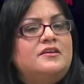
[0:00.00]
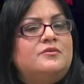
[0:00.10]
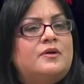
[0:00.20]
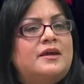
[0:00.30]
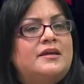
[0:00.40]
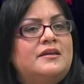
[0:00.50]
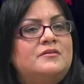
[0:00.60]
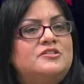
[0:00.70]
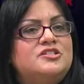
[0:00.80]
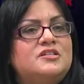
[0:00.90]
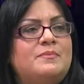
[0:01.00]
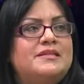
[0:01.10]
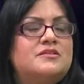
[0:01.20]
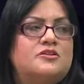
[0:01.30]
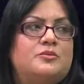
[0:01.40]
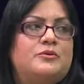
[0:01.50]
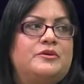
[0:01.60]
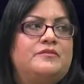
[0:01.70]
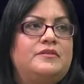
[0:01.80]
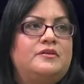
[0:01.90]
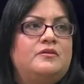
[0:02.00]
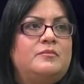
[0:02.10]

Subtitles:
you're right, and it just depends on your point of view.